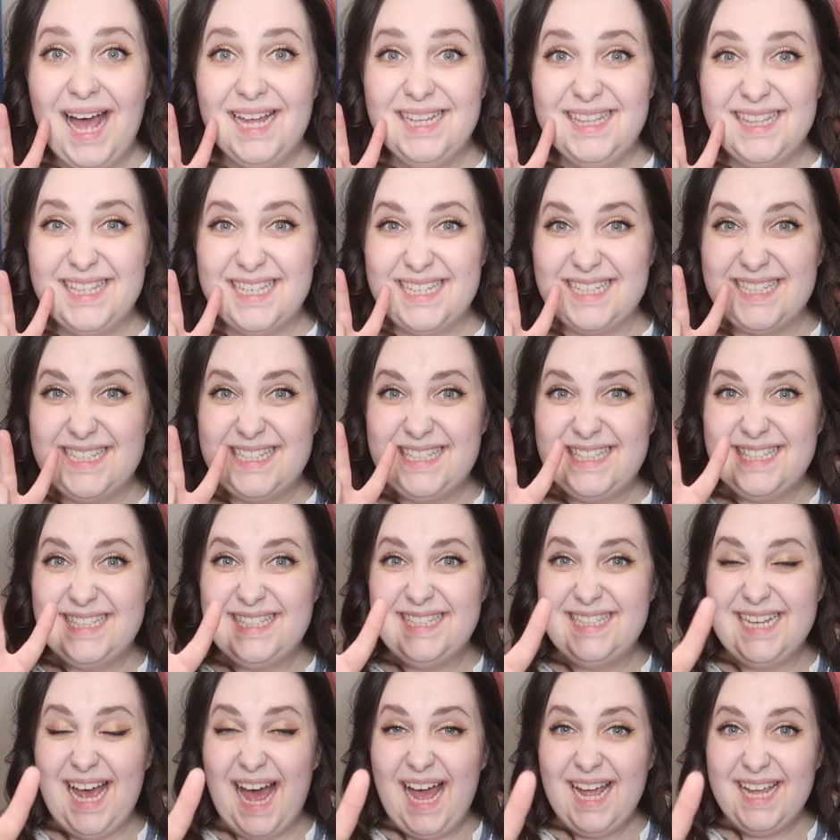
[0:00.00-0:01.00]
and the
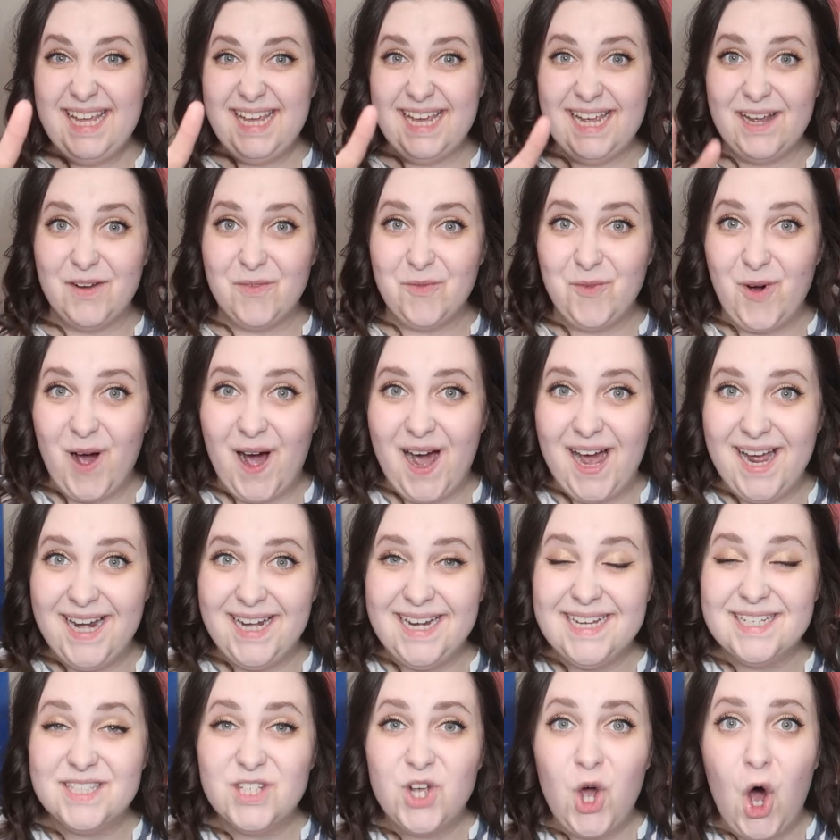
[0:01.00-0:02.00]
second one is